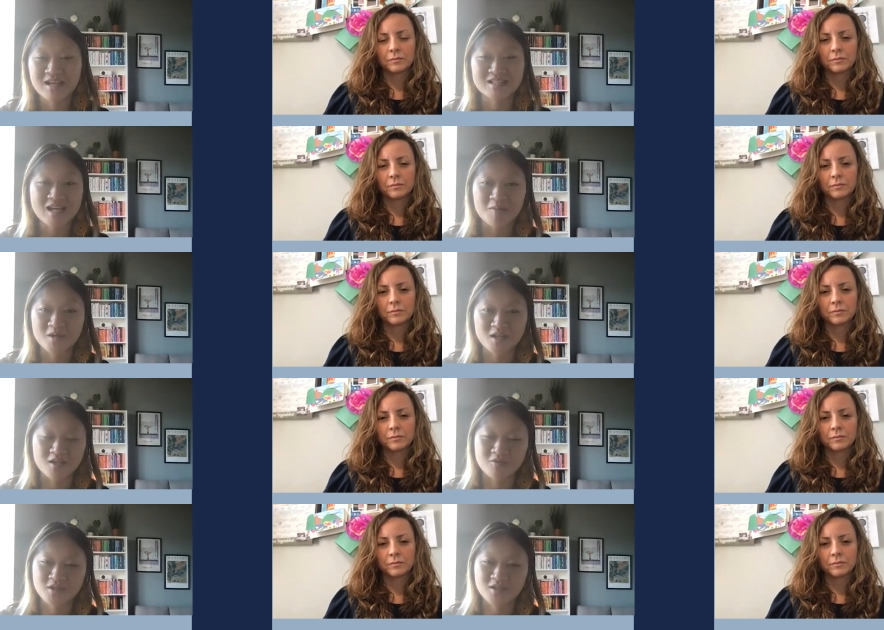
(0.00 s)
Speaker 1: is happening in
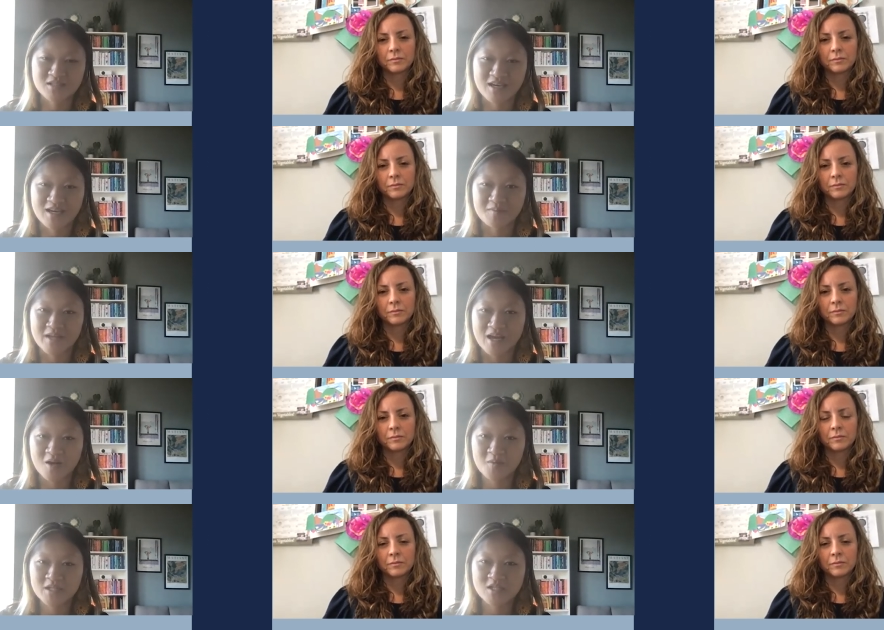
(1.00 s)
real time now.
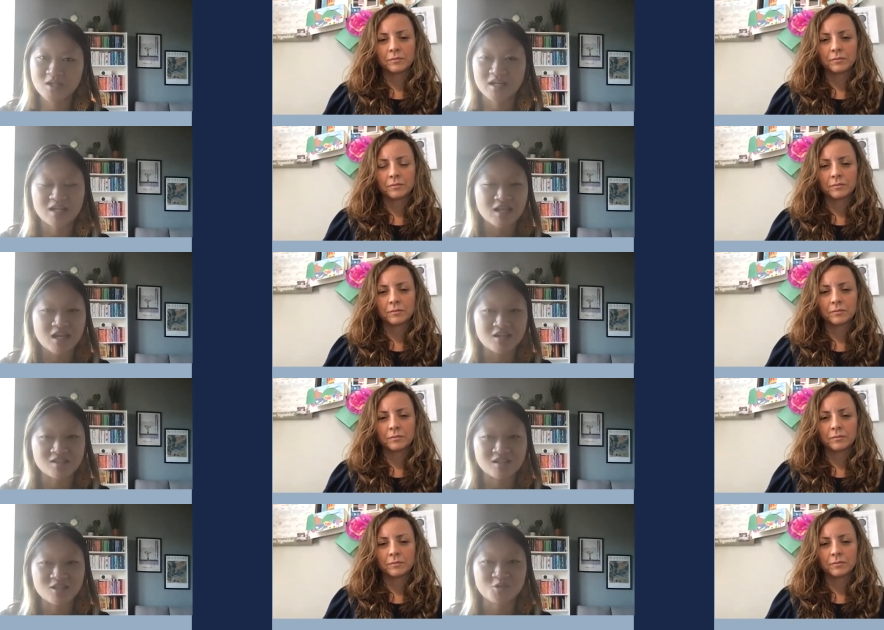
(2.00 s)
But is there anything else
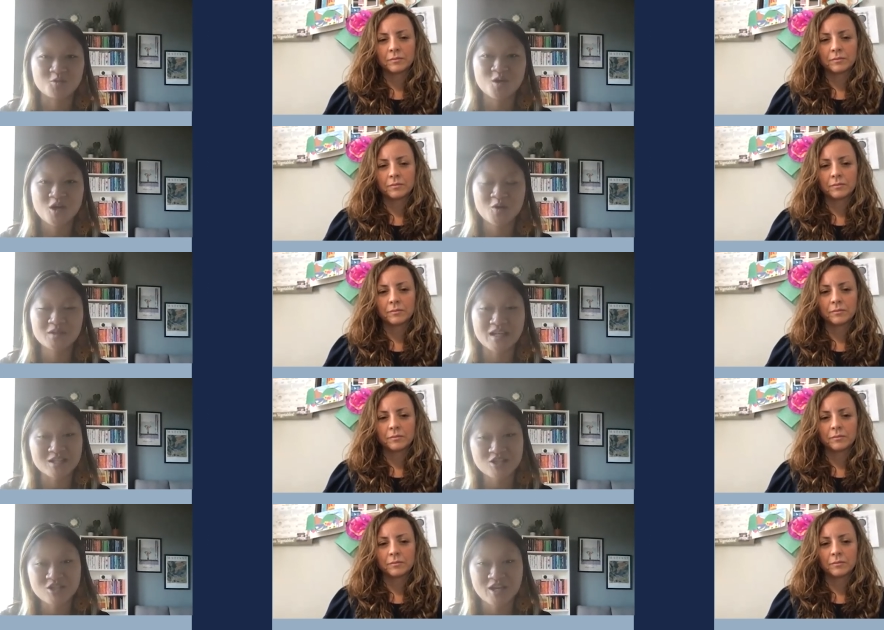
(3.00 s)
that you would like to
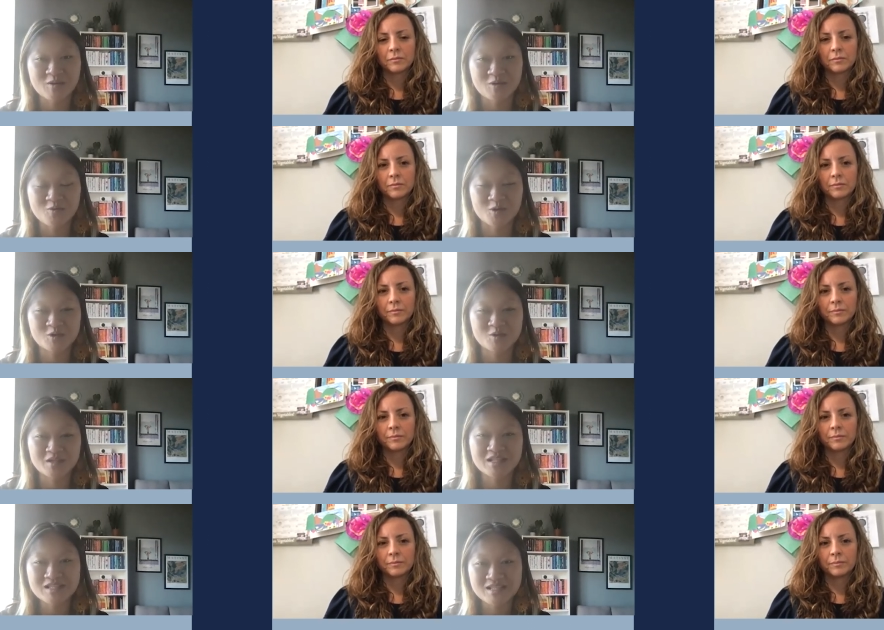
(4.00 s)
share with folks who are
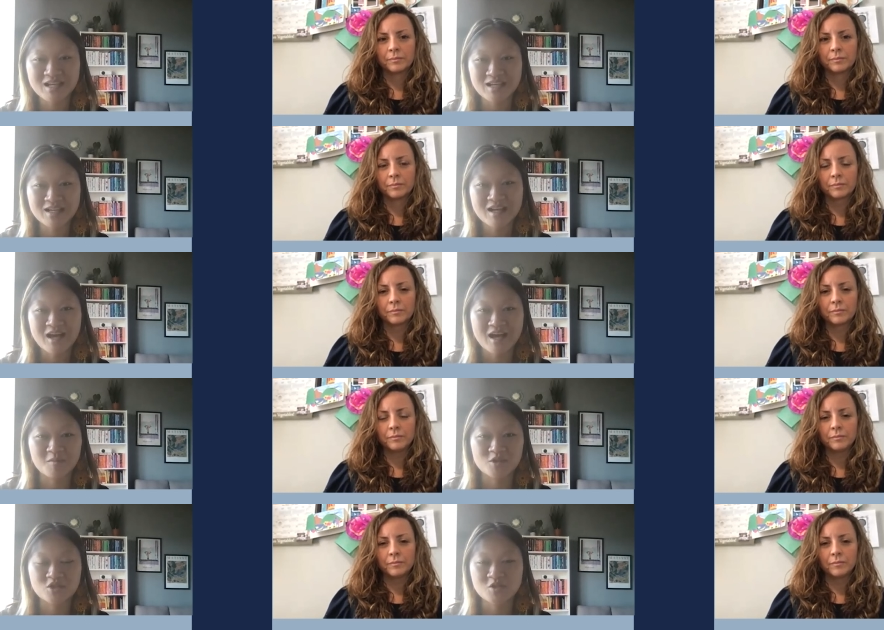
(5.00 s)
listening, um, or
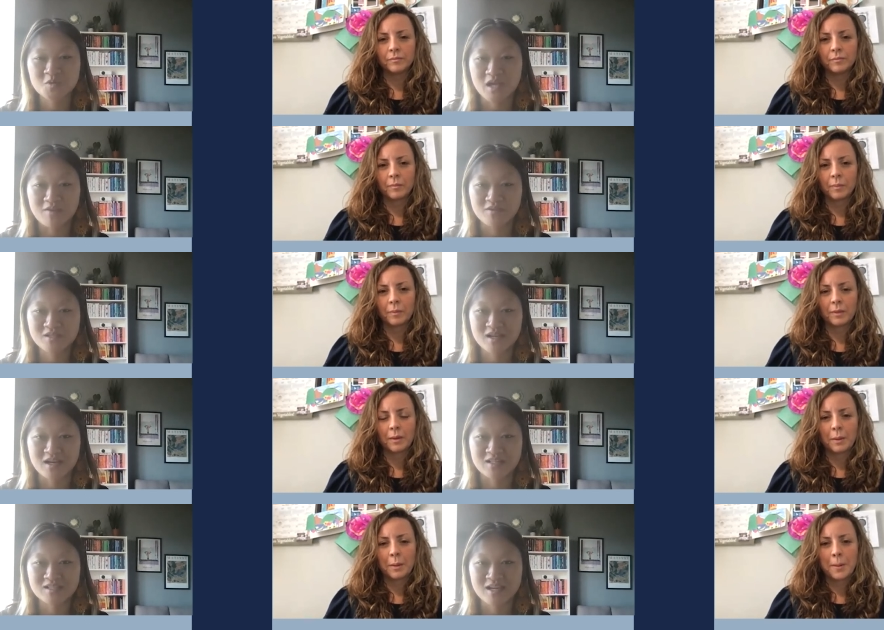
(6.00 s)
just
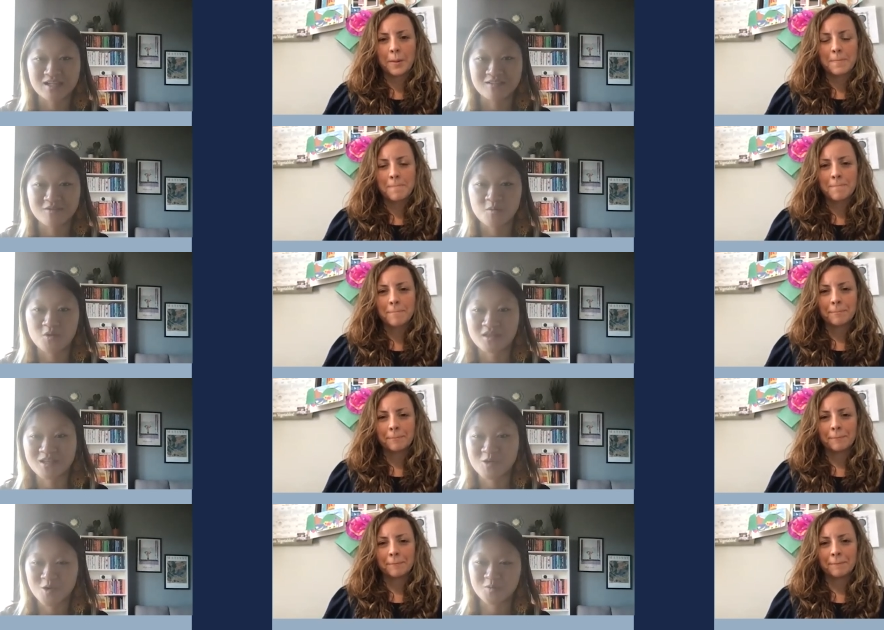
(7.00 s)
re-emphasize kind of a point that you
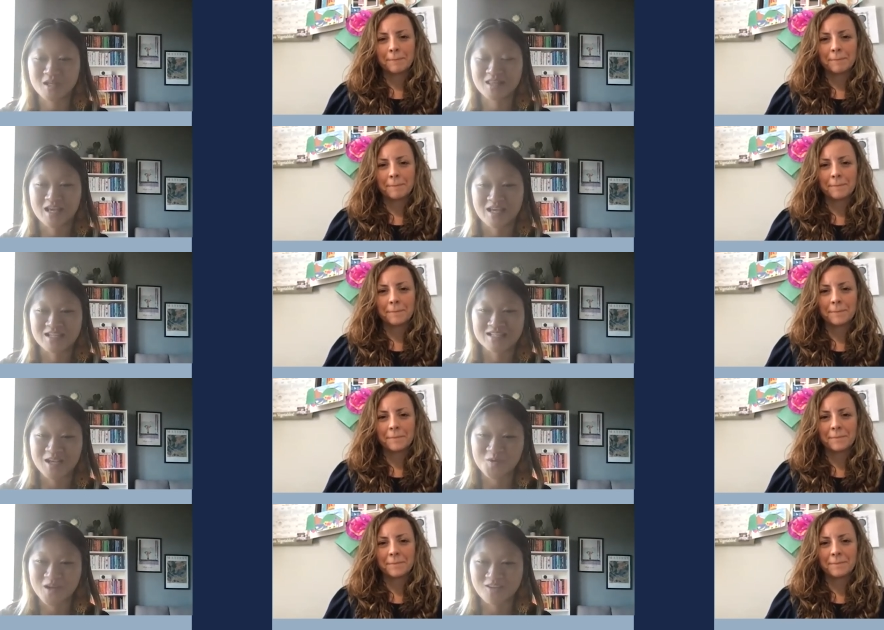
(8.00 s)
hope that they take
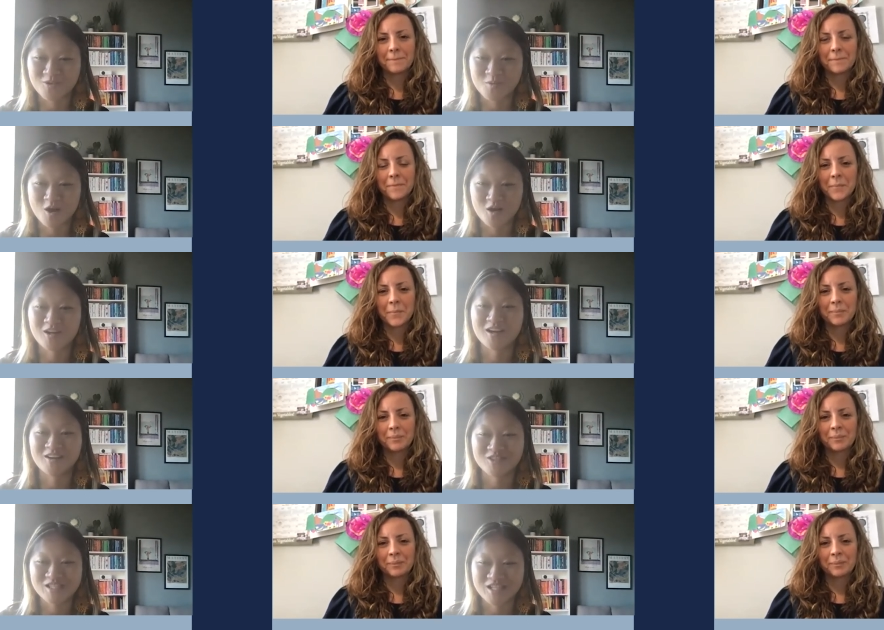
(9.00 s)
away from our
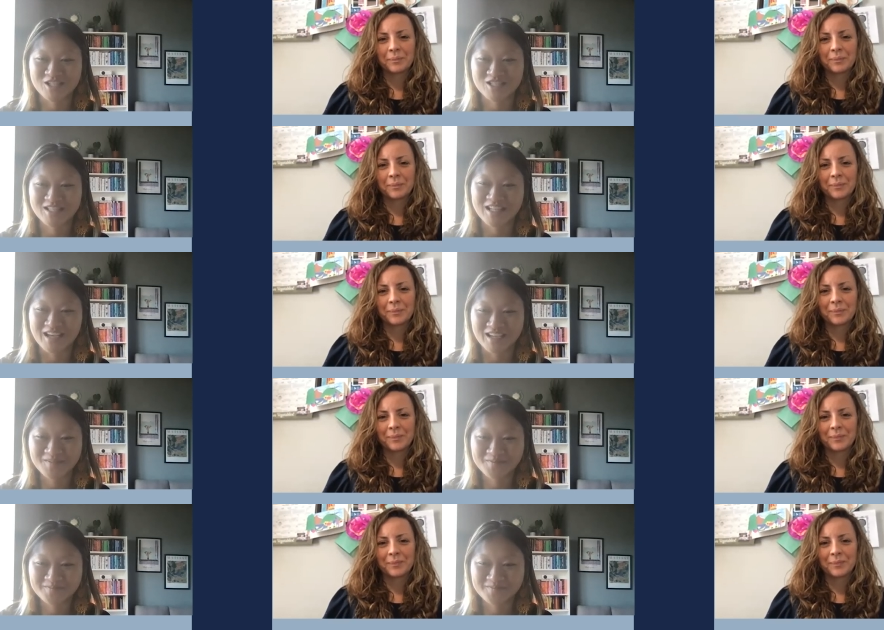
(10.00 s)
conversation today?